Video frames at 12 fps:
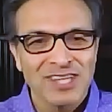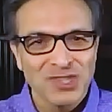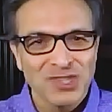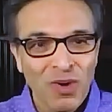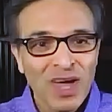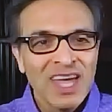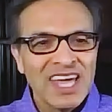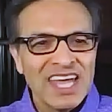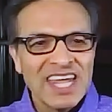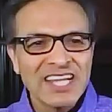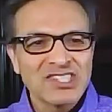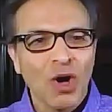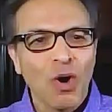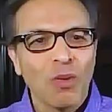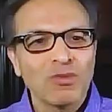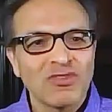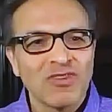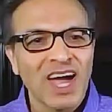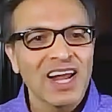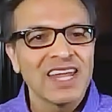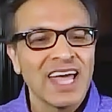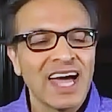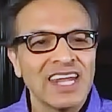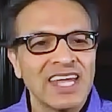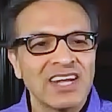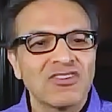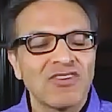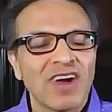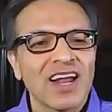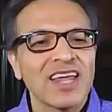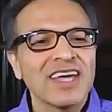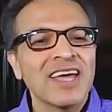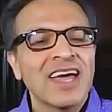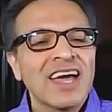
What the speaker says: So it hits home directly and indirectly.